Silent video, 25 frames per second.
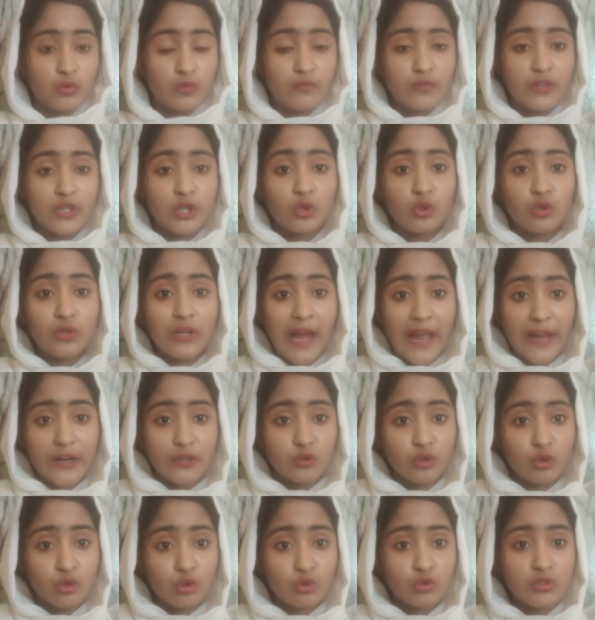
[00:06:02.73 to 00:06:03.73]
Would you
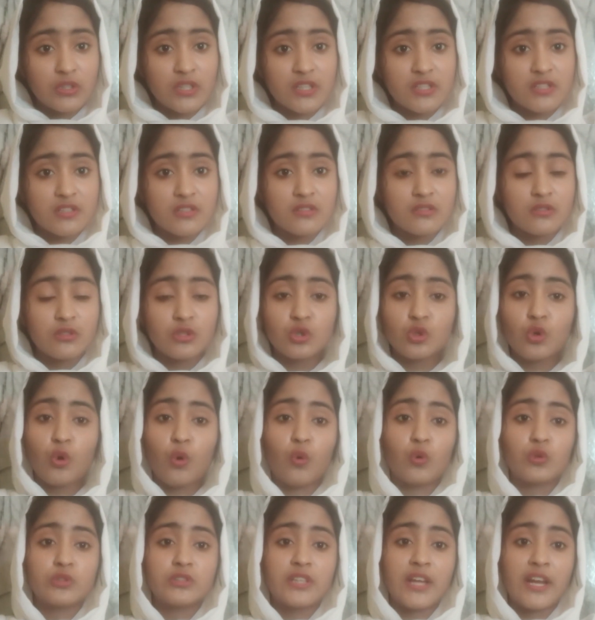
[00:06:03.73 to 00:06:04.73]
like to do this?
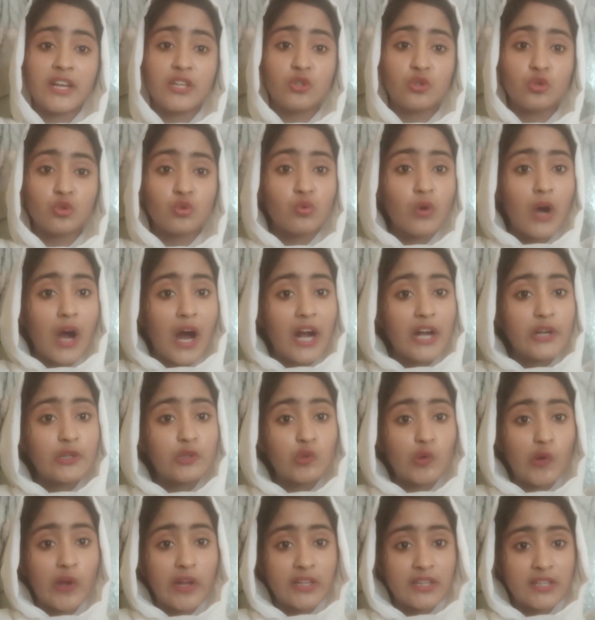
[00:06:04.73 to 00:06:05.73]
No, then you
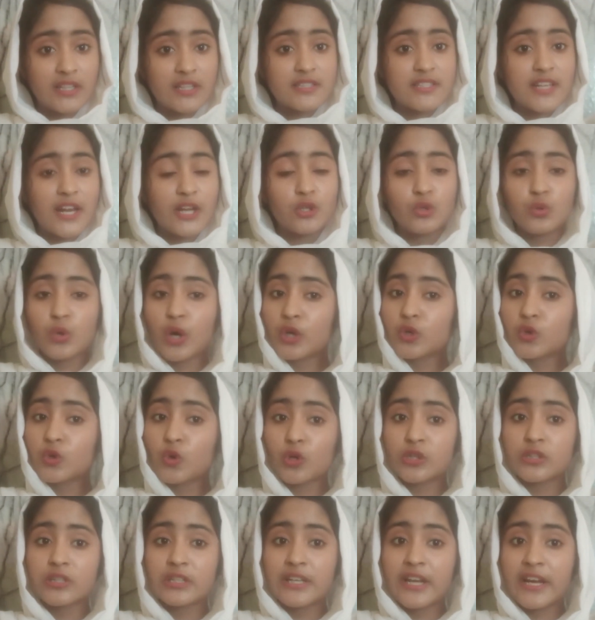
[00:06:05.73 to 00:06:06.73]
are doing this and you are
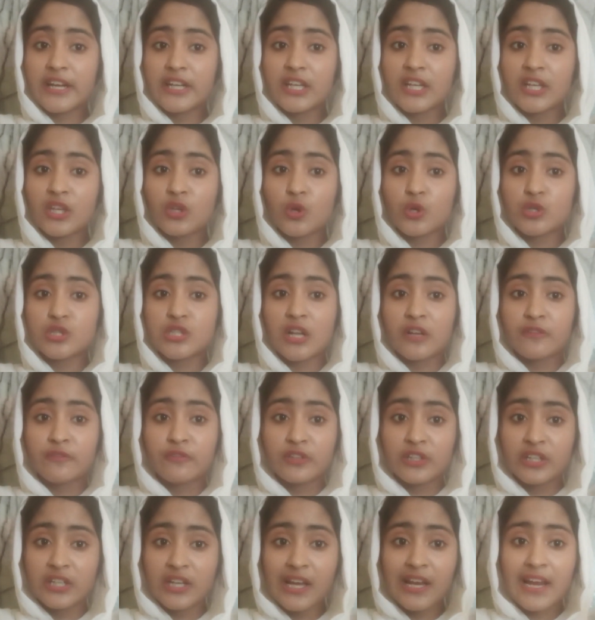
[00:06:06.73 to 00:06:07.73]
not letting yourself
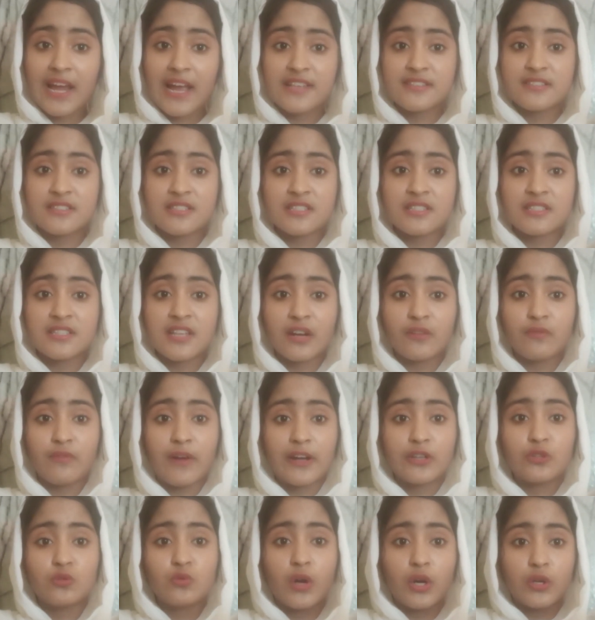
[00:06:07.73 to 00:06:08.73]
realize this, that
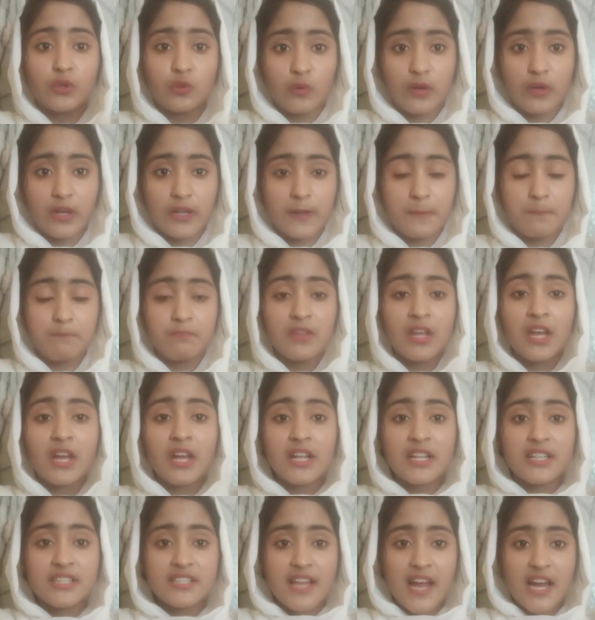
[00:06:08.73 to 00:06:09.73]
what you are doing.
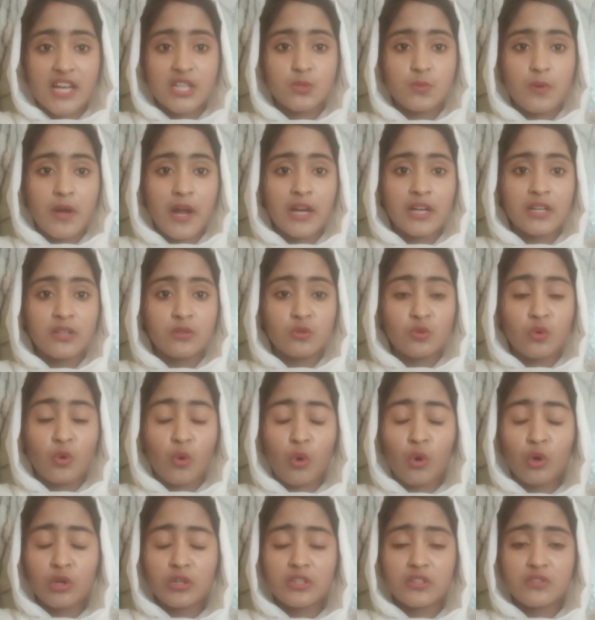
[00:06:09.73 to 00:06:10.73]
That's why
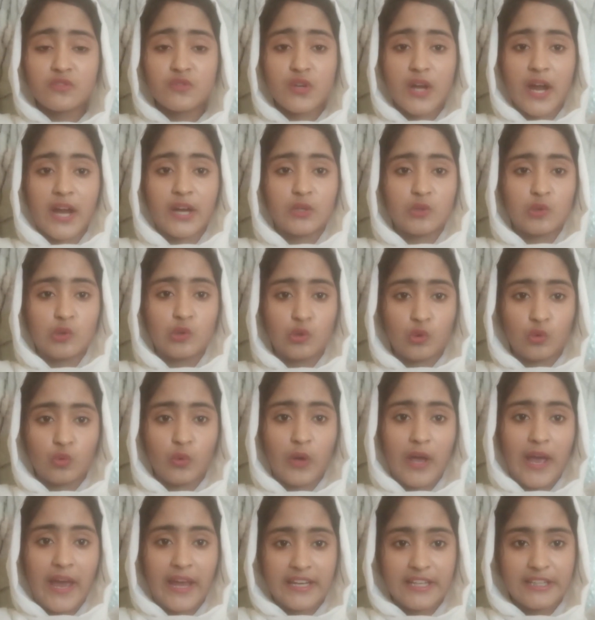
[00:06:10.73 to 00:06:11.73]
don't try to
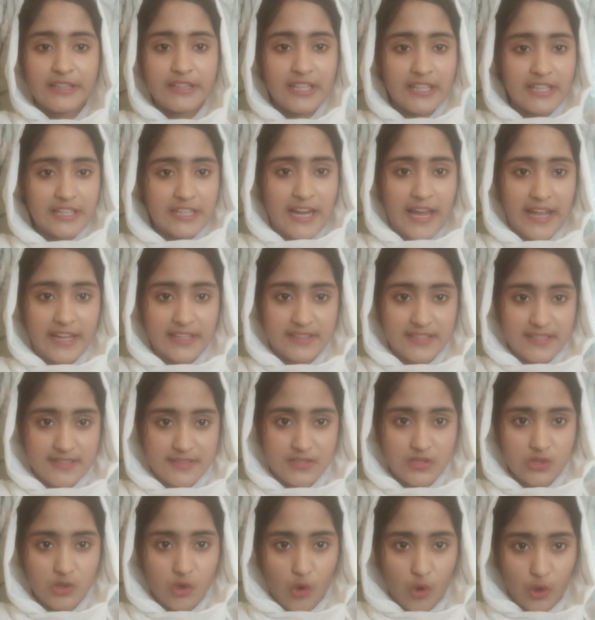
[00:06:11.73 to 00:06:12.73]
do anything like
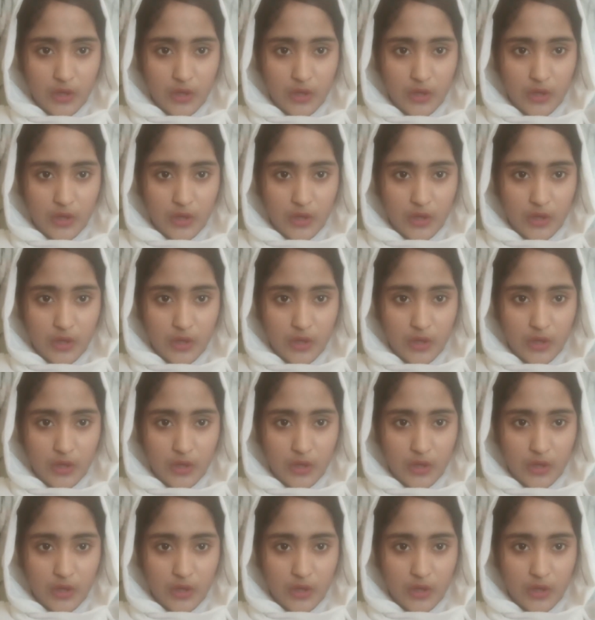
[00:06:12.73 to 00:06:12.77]
this.